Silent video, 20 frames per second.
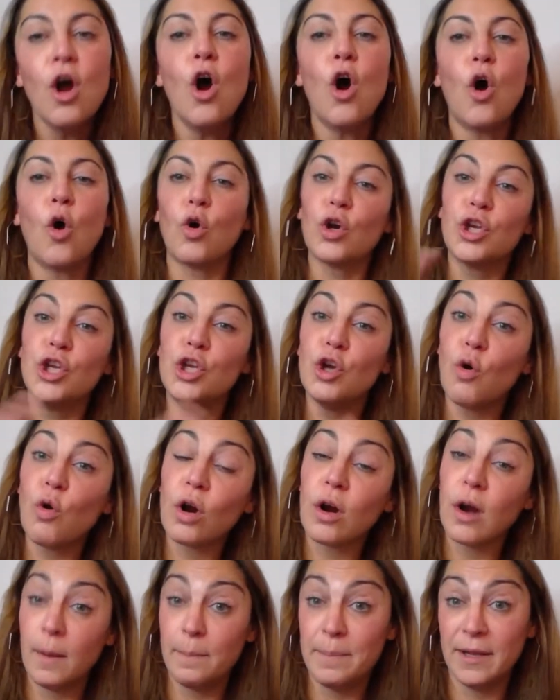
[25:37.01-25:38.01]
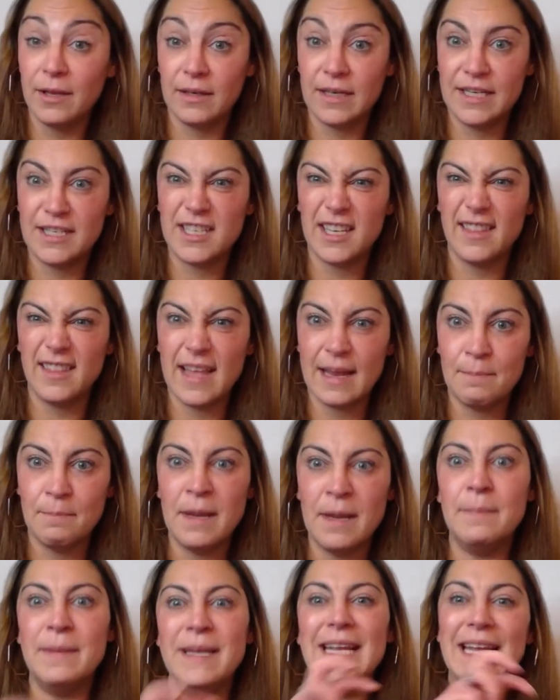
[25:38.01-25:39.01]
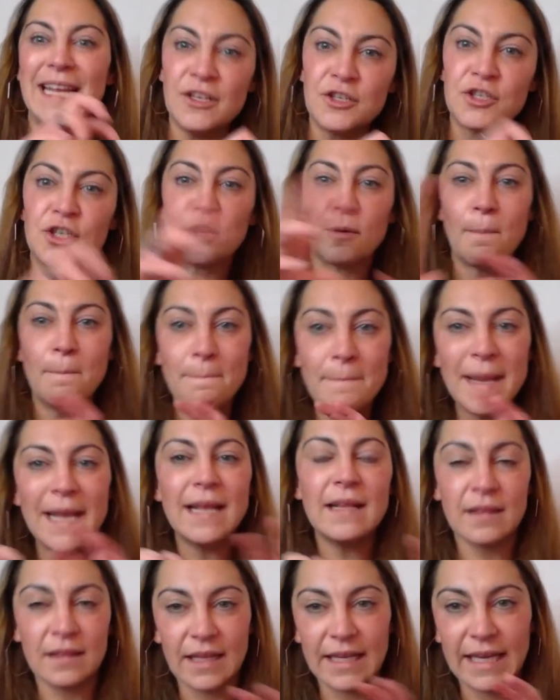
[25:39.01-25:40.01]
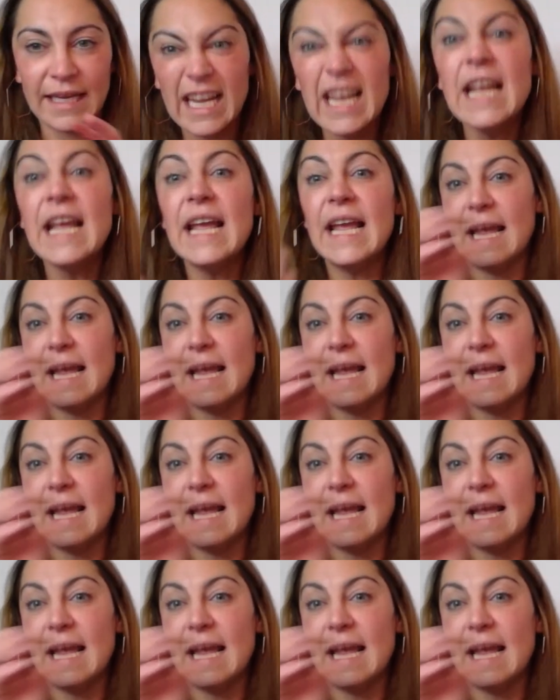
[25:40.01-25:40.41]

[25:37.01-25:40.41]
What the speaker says: or your ability to then maybe intermittently